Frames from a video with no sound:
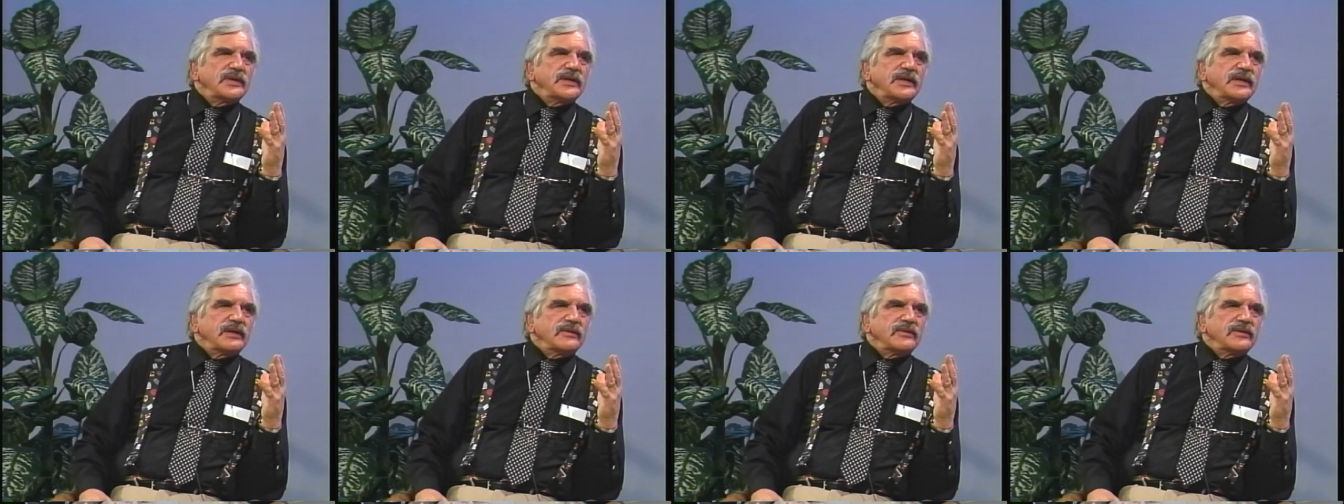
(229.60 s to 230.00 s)

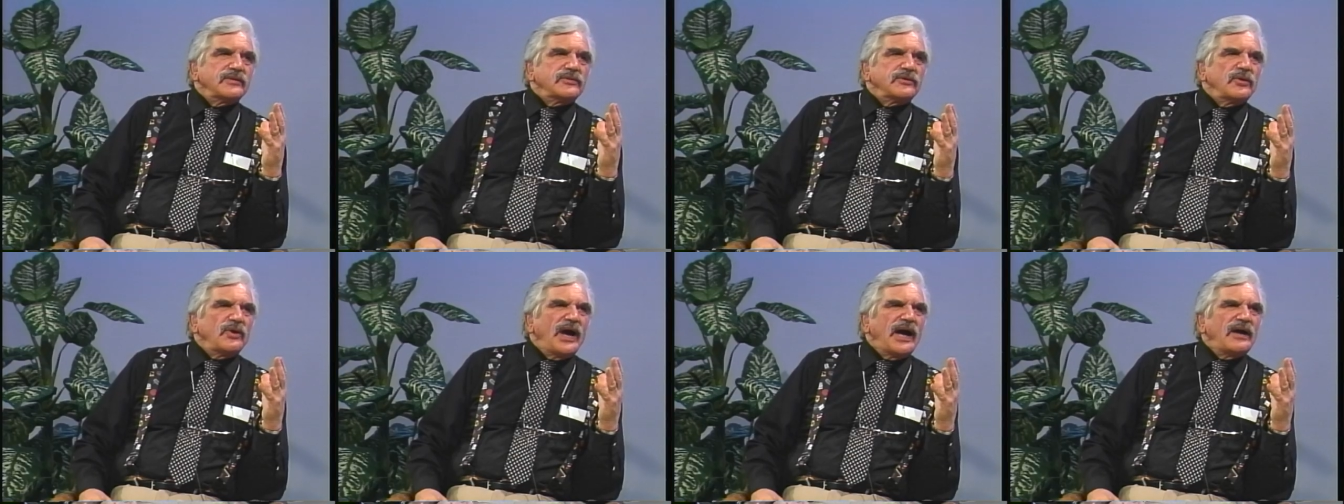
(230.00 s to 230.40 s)
now,
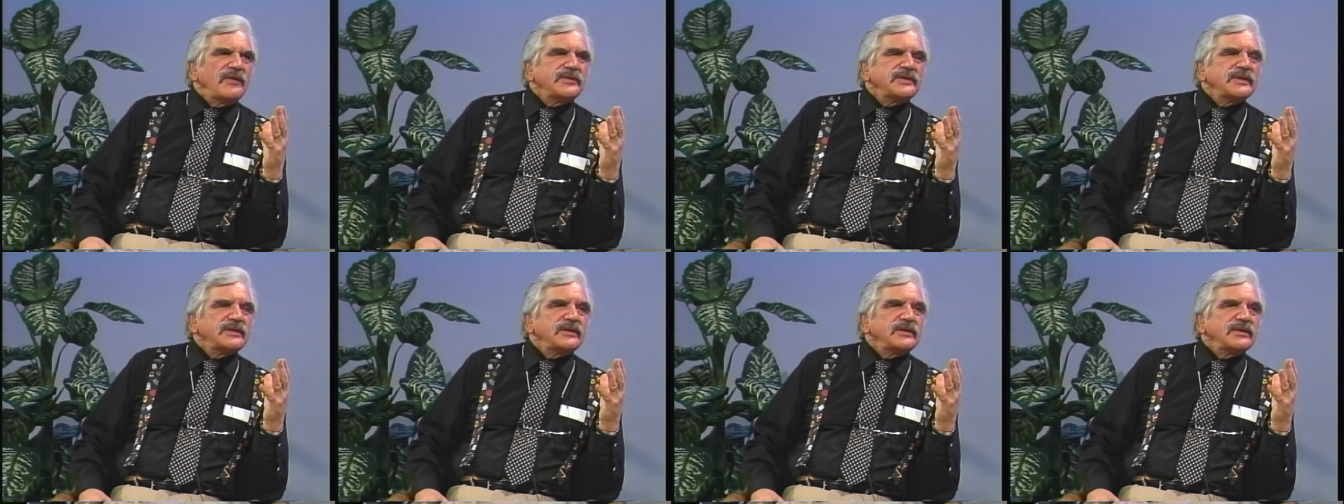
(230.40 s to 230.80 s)
so how are
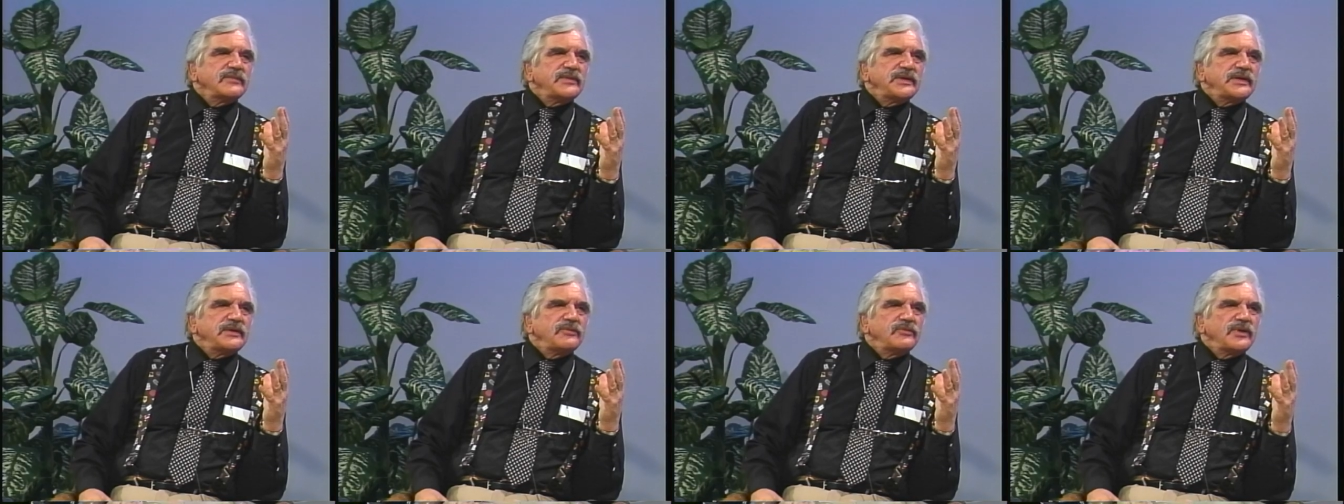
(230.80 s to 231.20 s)
they going to
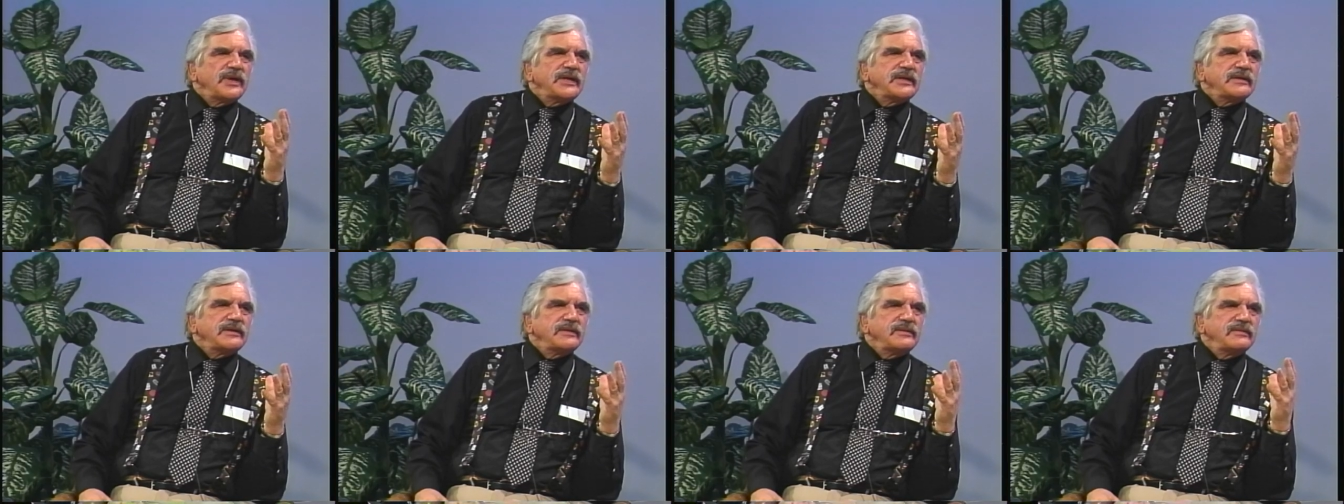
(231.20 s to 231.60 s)
read great
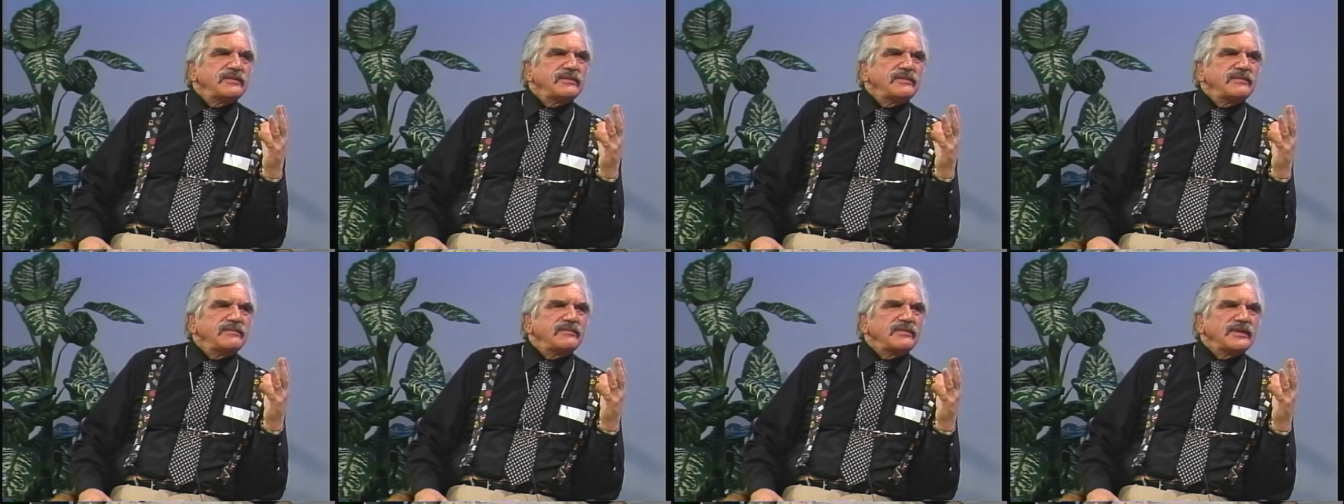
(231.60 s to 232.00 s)

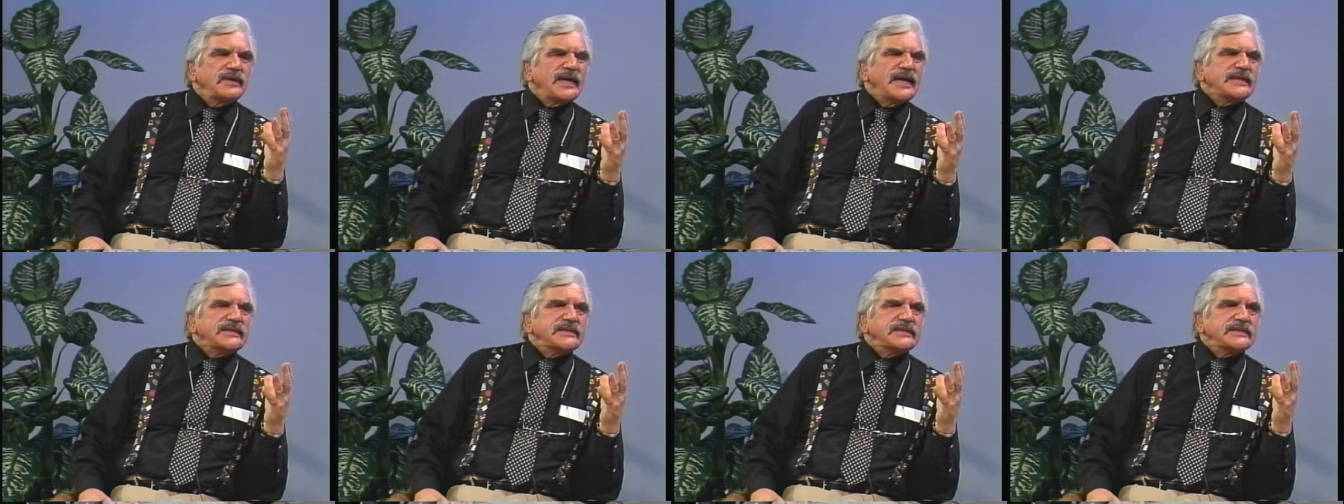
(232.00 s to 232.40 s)

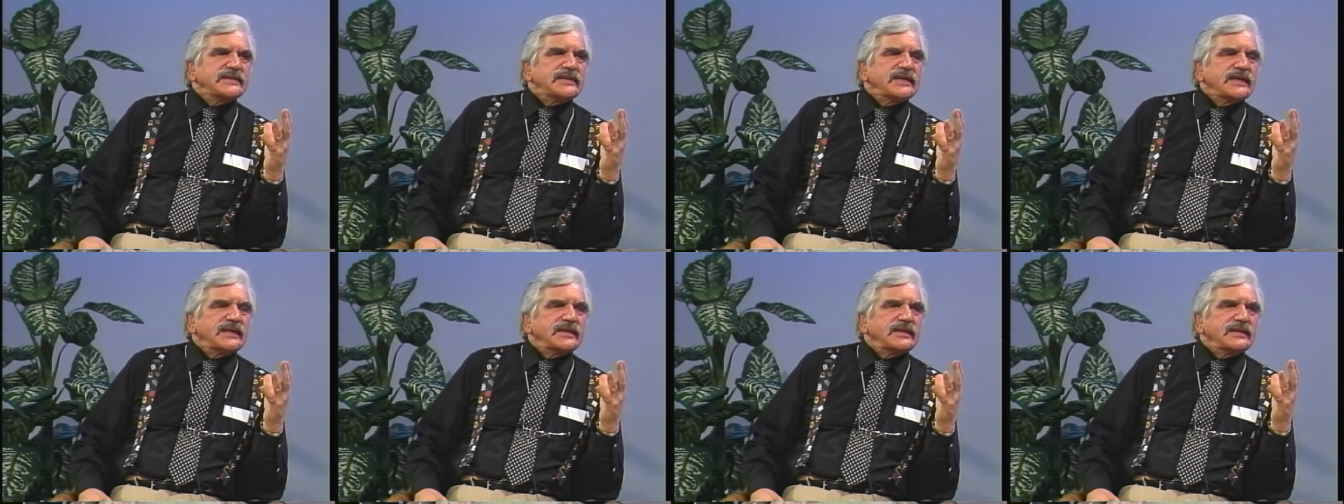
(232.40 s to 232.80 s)
classics
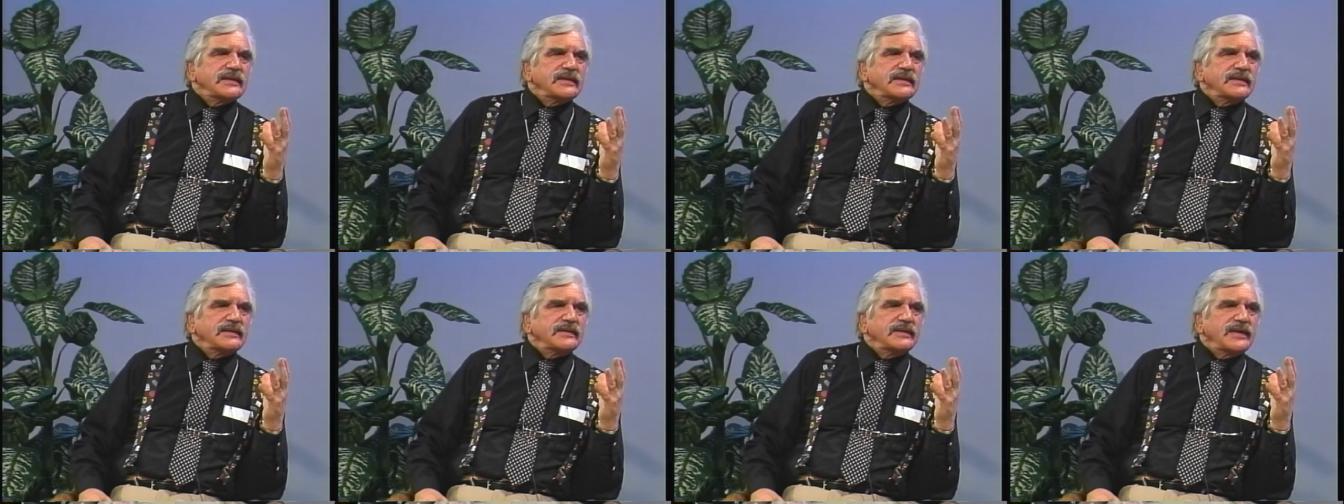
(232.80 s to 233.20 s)
like
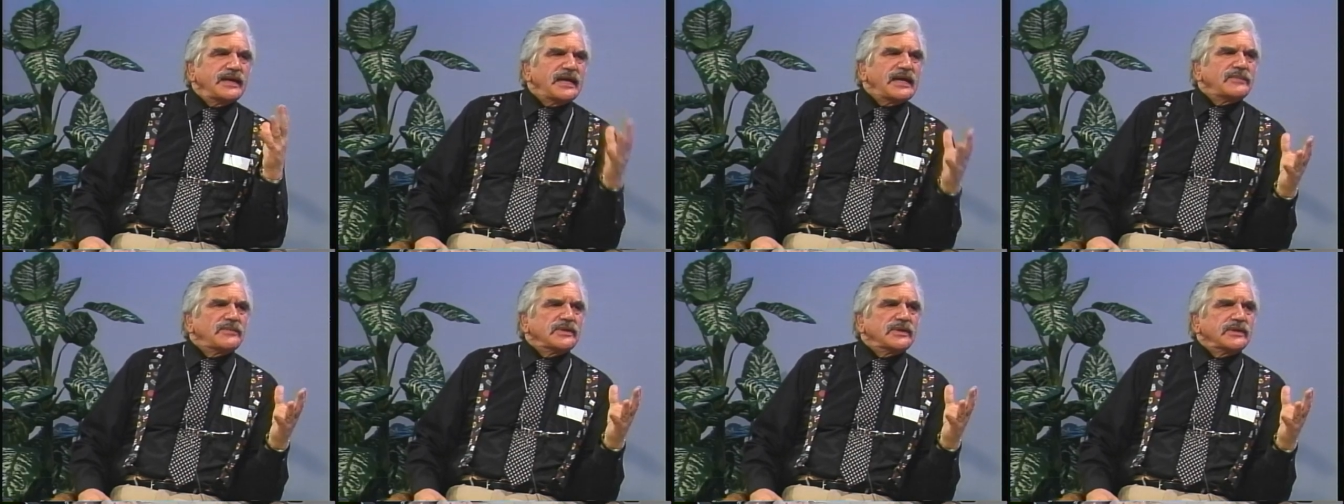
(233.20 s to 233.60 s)

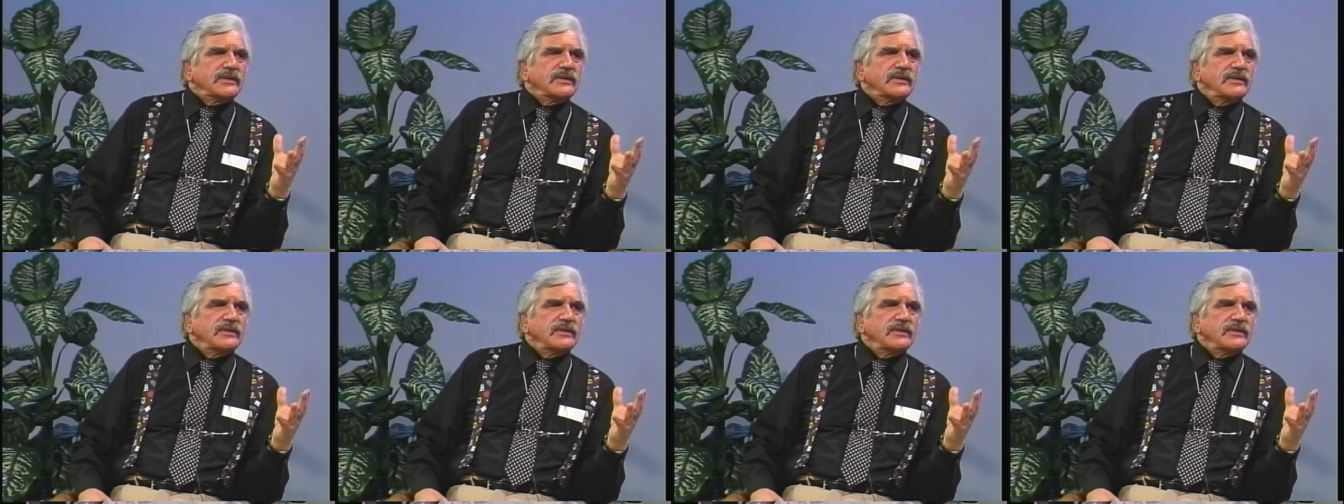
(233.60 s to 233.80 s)
Hamlet?